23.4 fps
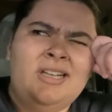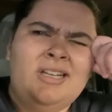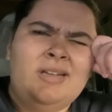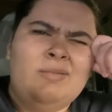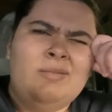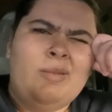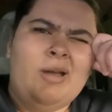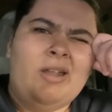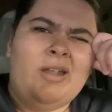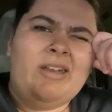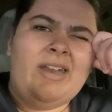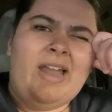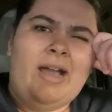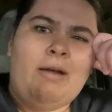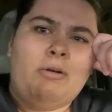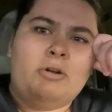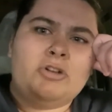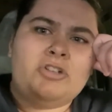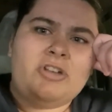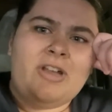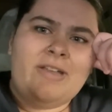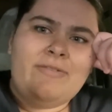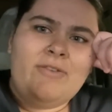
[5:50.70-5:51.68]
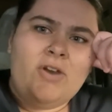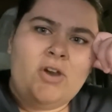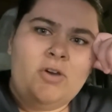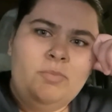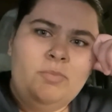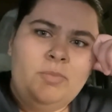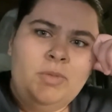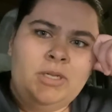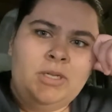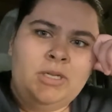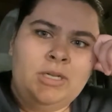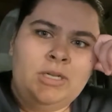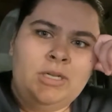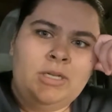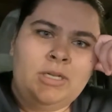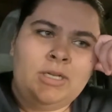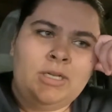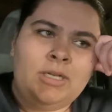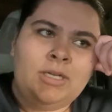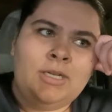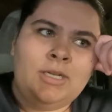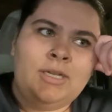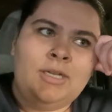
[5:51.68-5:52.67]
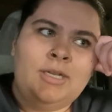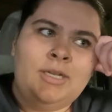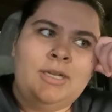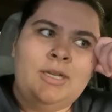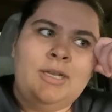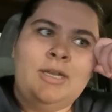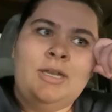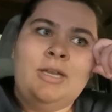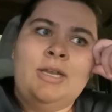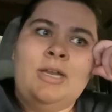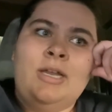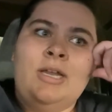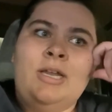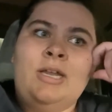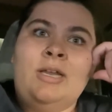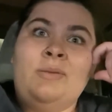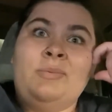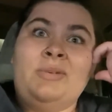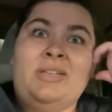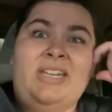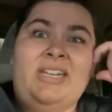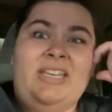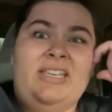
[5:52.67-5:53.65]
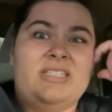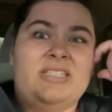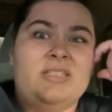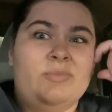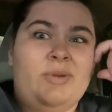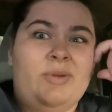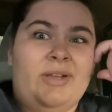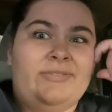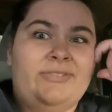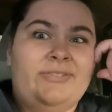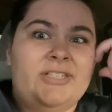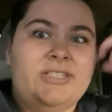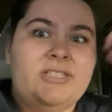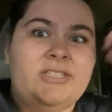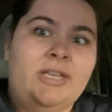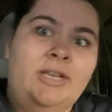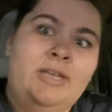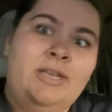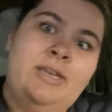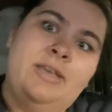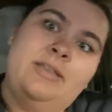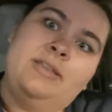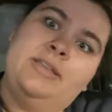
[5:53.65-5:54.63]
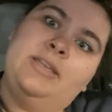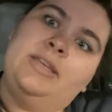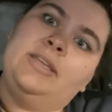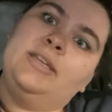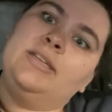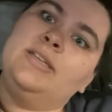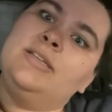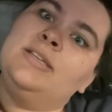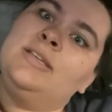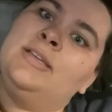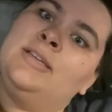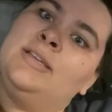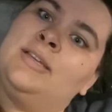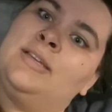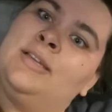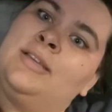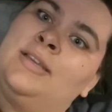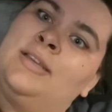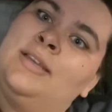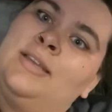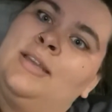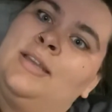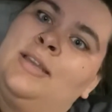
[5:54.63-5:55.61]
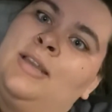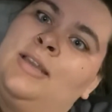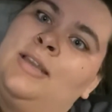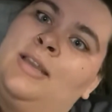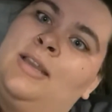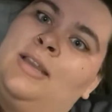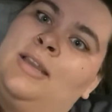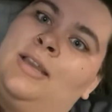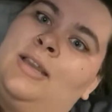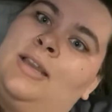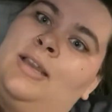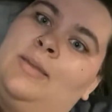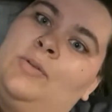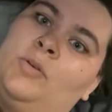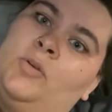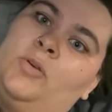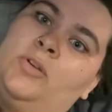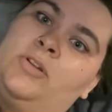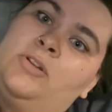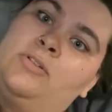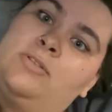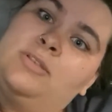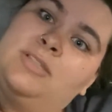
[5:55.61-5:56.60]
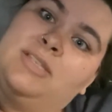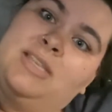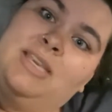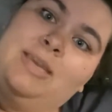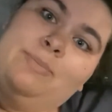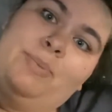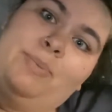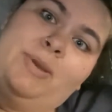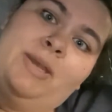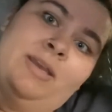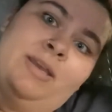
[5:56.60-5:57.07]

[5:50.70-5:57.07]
about an hour drive home. I'm gonna eat some breakfast, and then I'm going to sleep